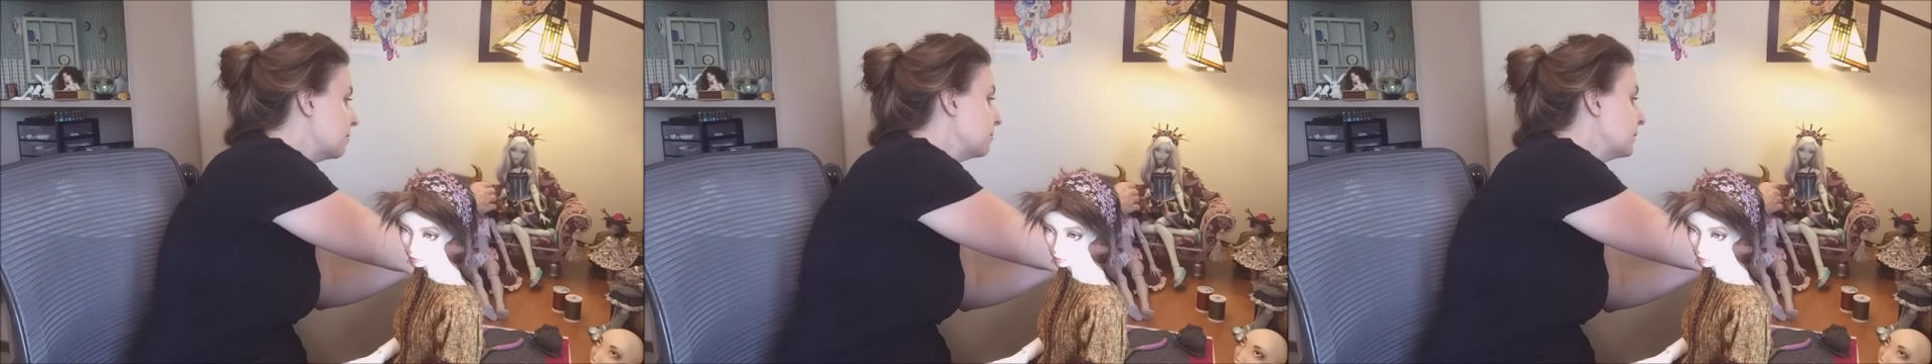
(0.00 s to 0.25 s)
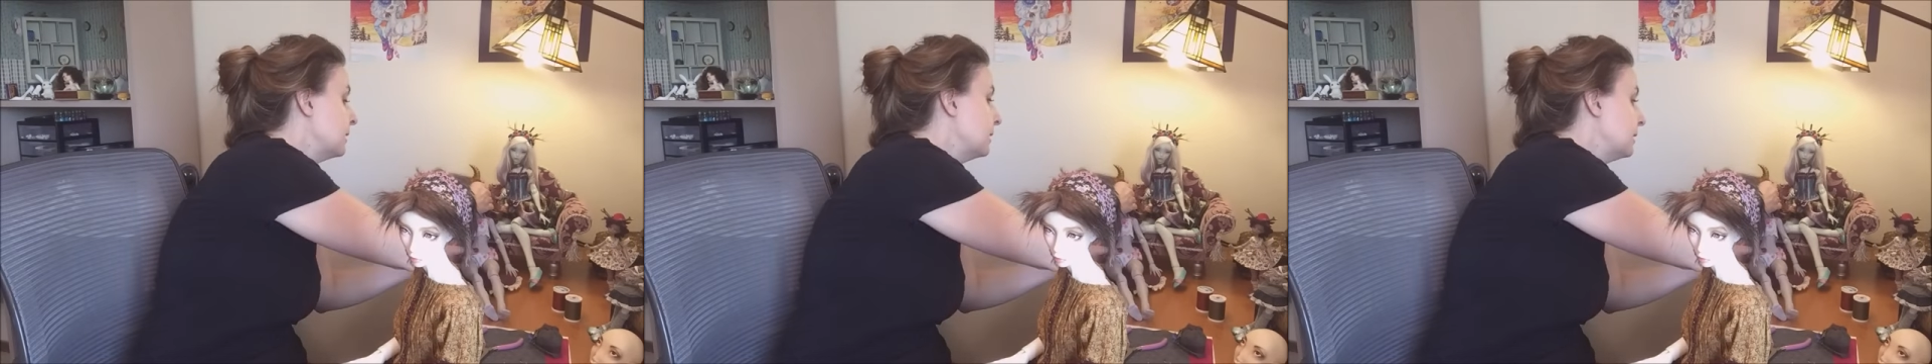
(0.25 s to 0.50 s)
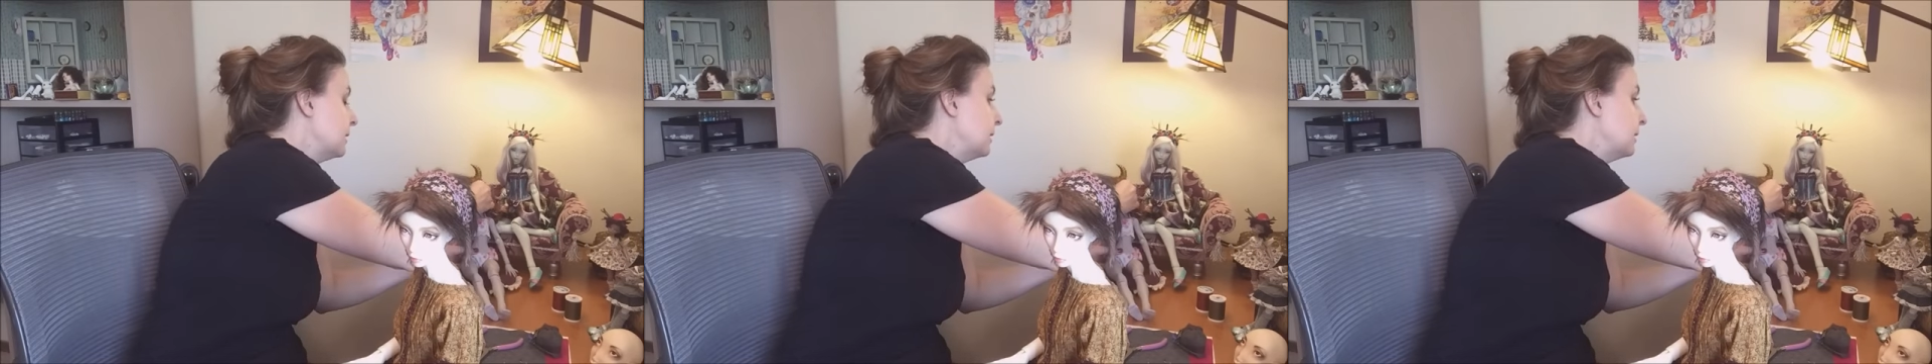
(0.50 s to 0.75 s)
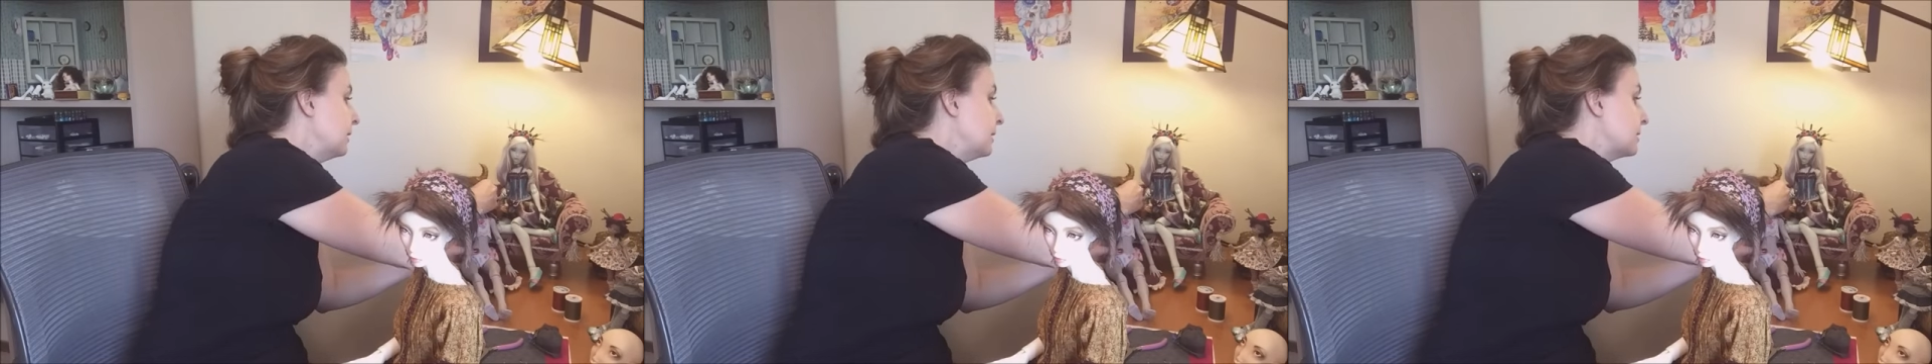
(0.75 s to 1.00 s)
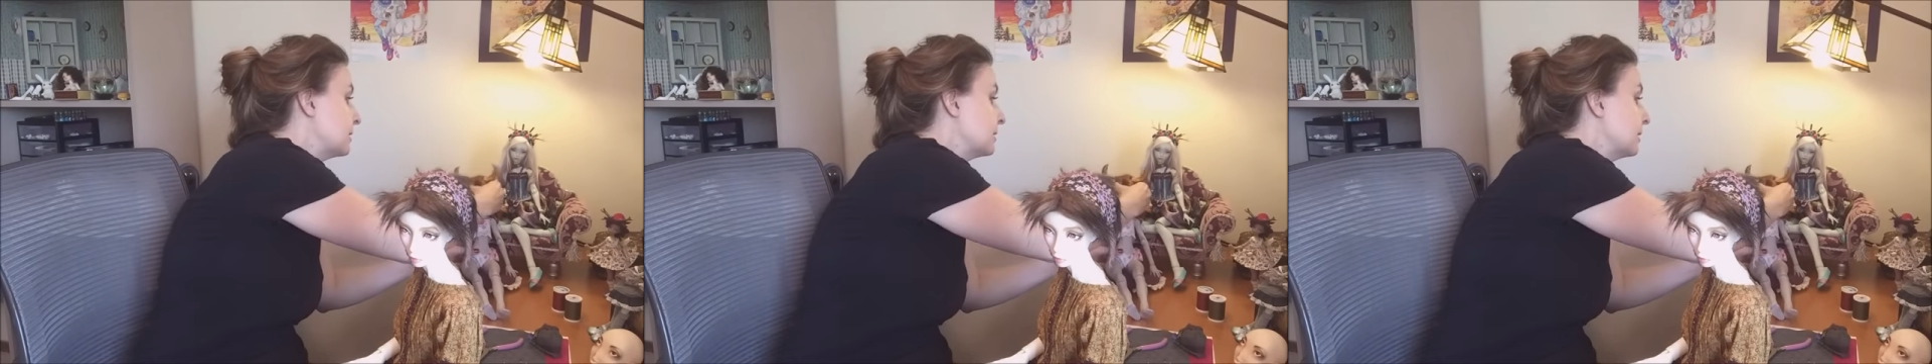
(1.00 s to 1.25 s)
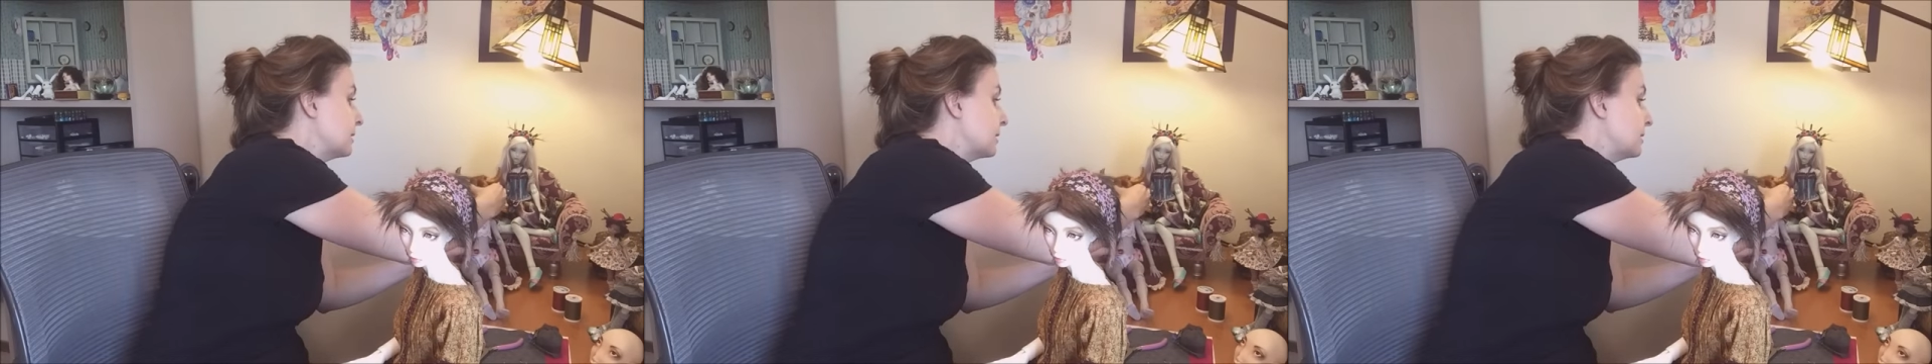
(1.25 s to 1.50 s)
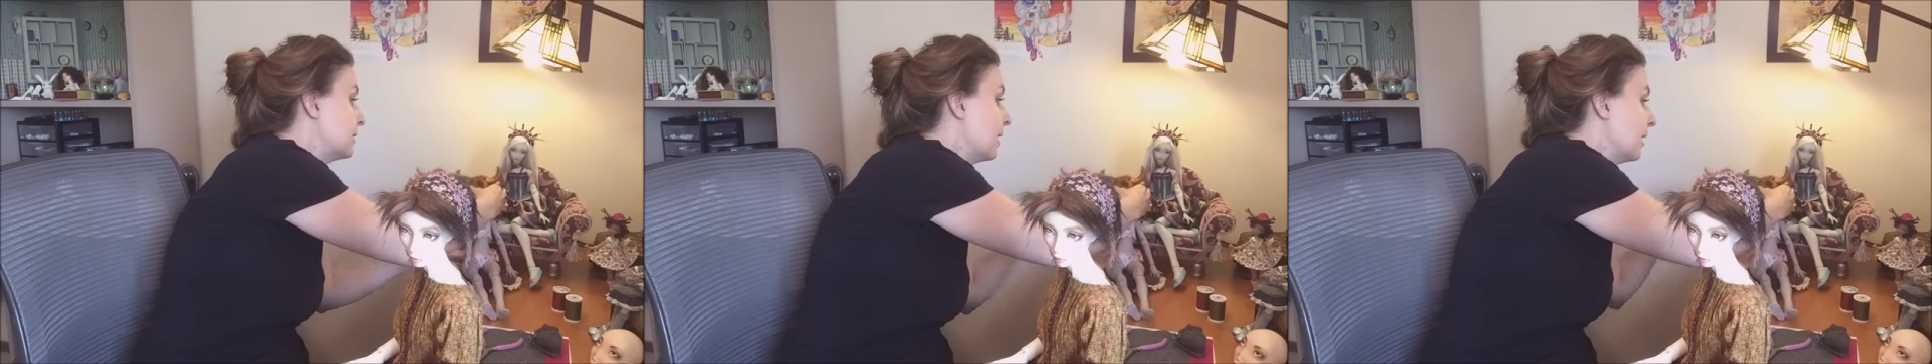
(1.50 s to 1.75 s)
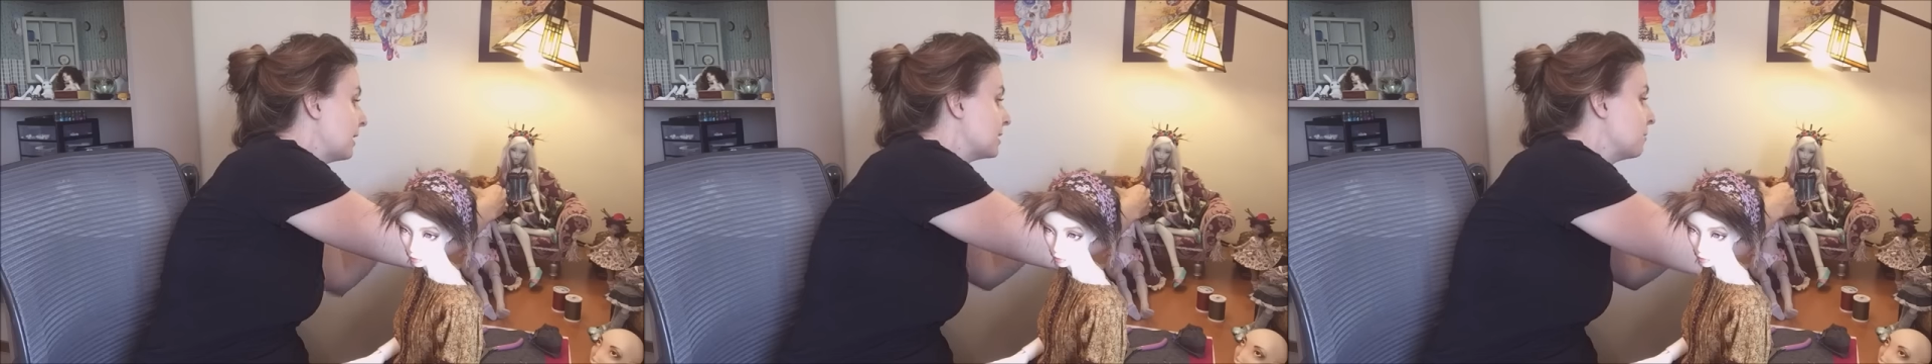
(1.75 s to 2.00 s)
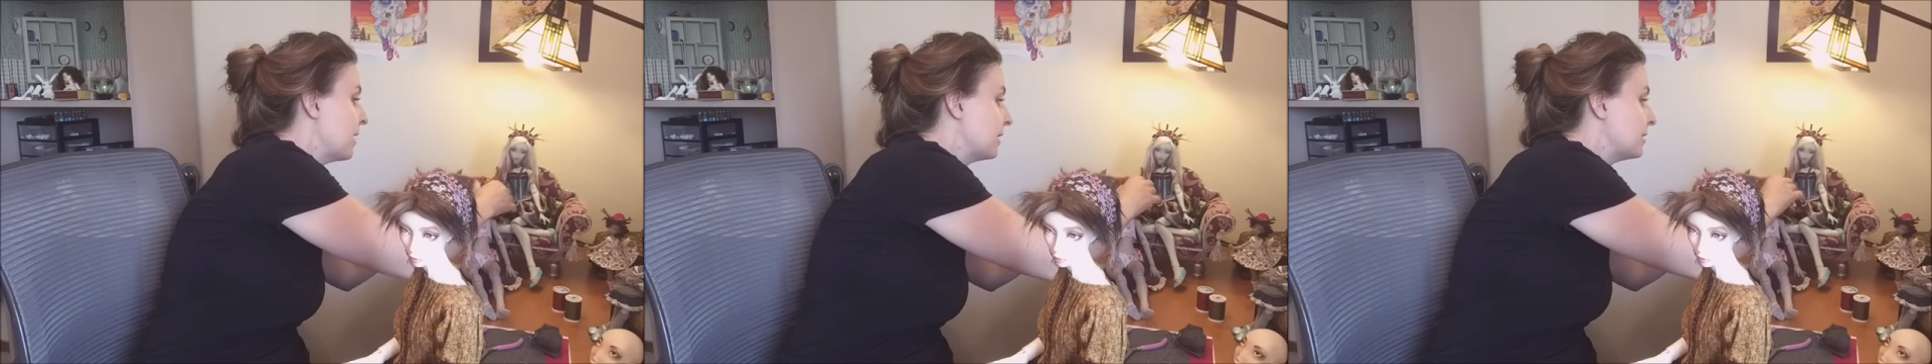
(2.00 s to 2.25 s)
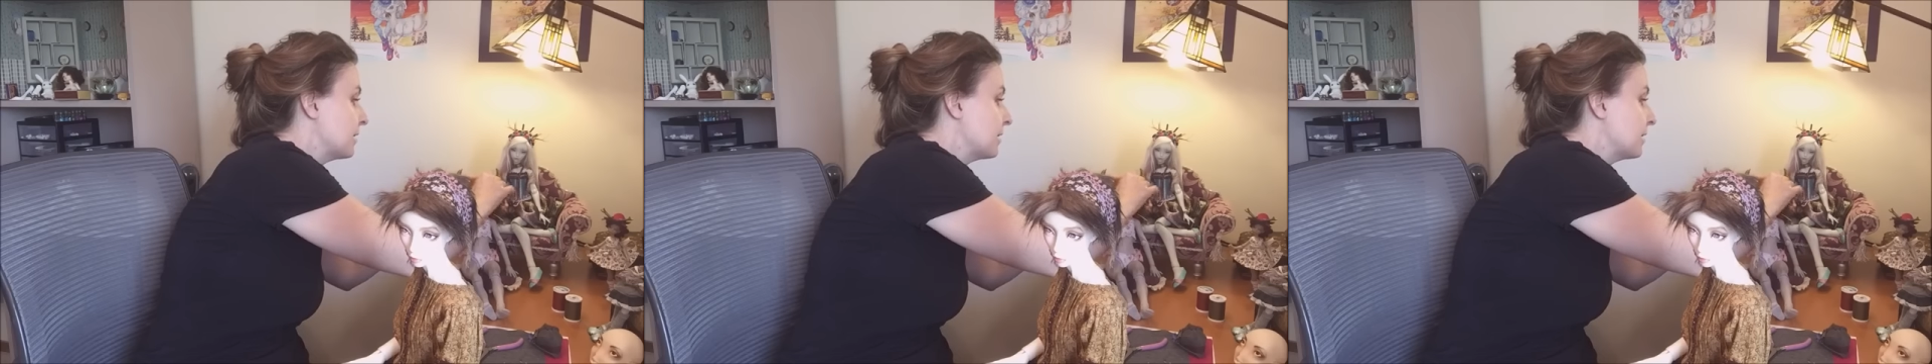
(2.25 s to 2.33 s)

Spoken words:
it's not as bad